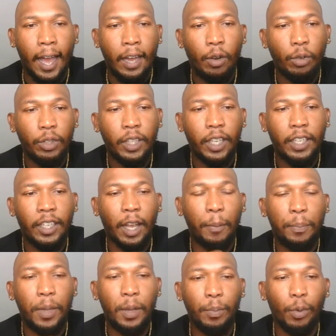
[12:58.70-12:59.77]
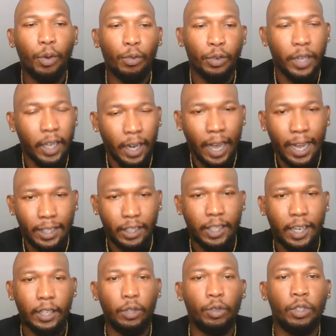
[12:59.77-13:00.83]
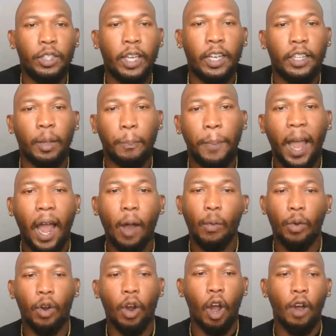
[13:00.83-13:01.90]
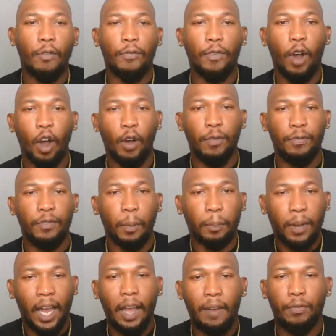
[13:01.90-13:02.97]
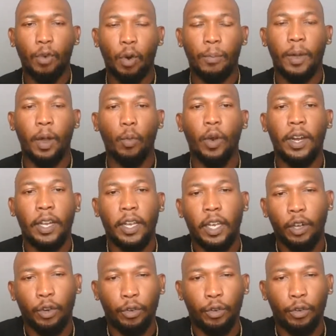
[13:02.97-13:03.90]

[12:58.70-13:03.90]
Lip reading: I don't think that people realize, like you said, the power of the platform and what it